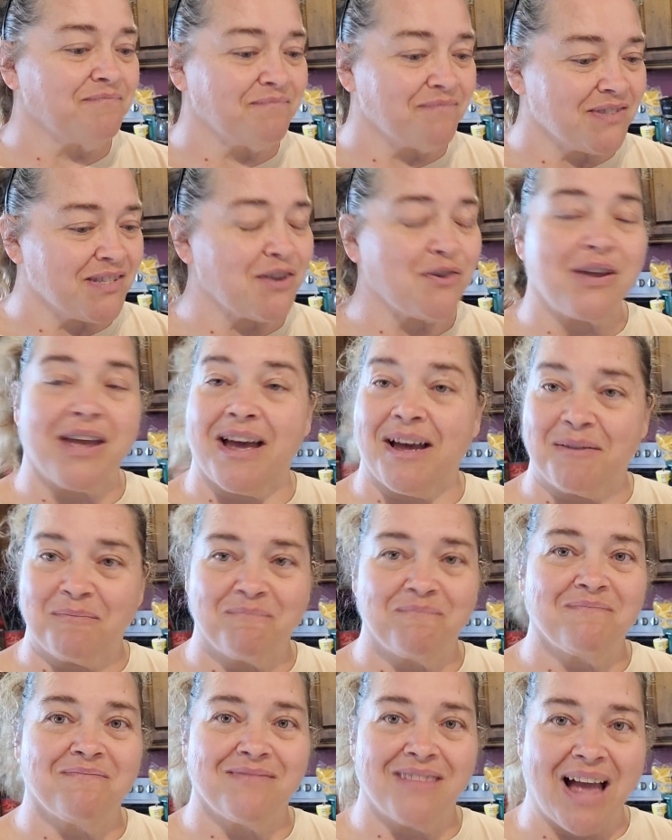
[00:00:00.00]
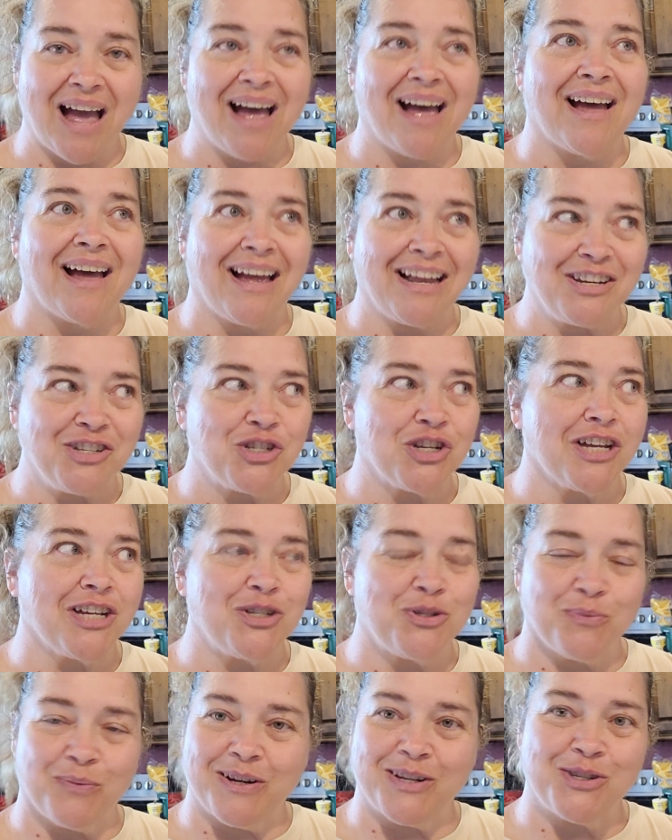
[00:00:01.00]
So yeah, I
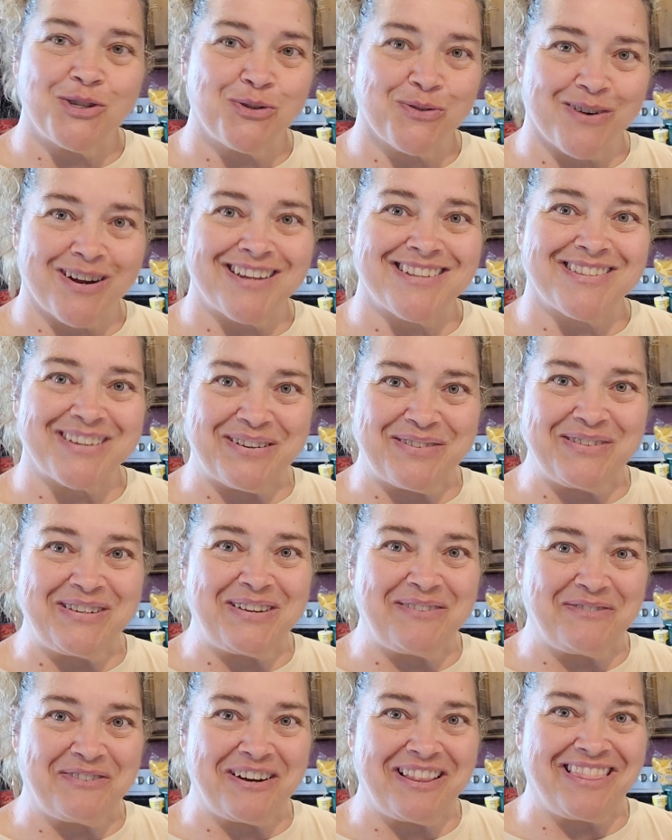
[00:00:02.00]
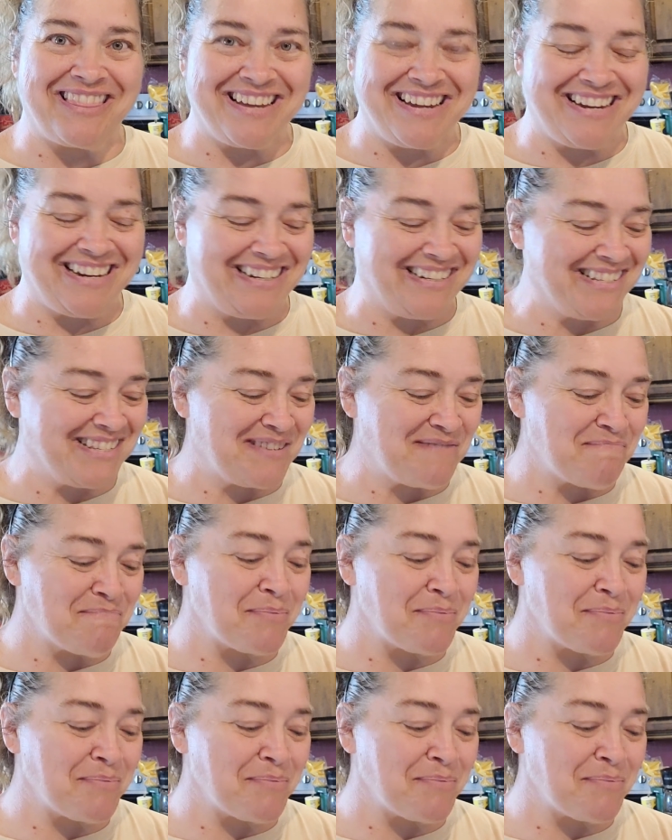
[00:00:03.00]
judge restaurants on different things.